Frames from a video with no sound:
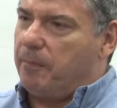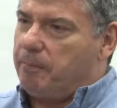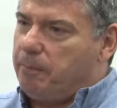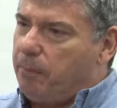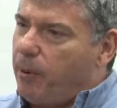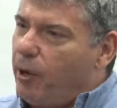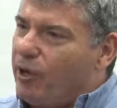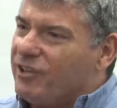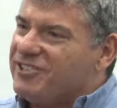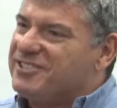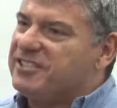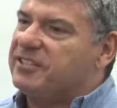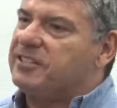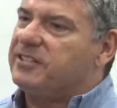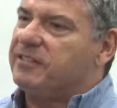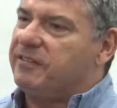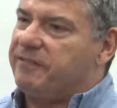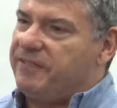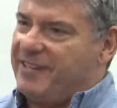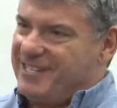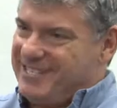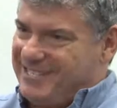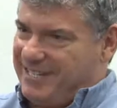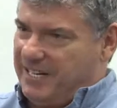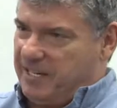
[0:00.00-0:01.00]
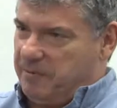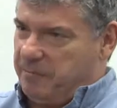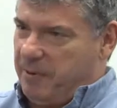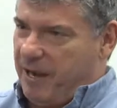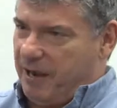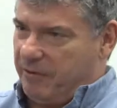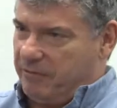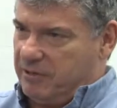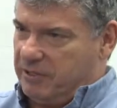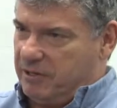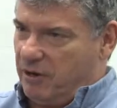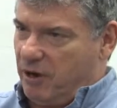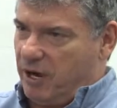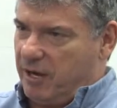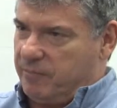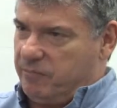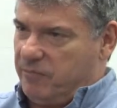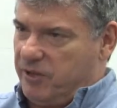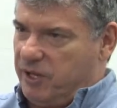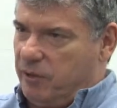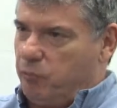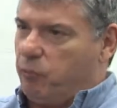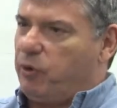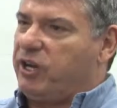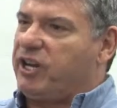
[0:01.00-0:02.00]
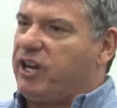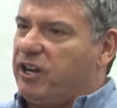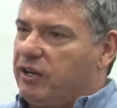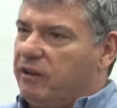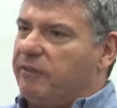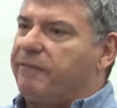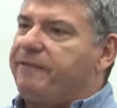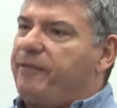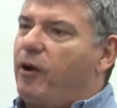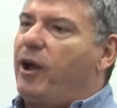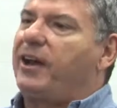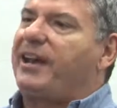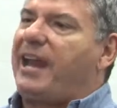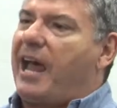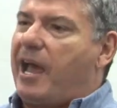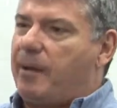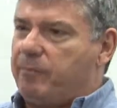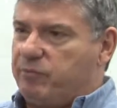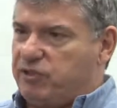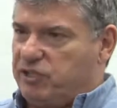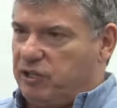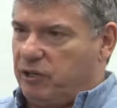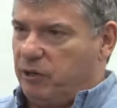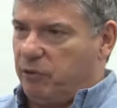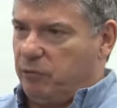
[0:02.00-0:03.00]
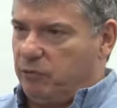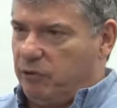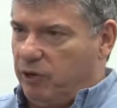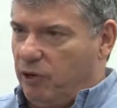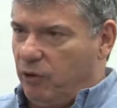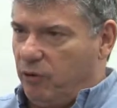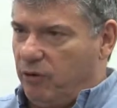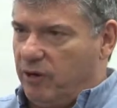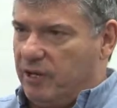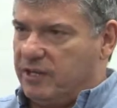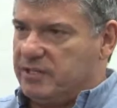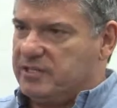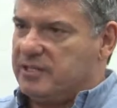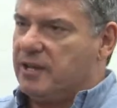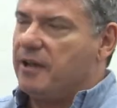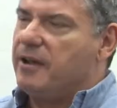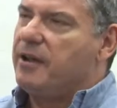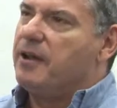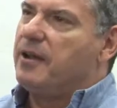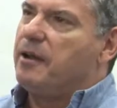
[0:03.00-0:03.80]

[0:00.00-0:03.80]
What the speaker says: a positivistic paradigm, that we're going to find absolute laws.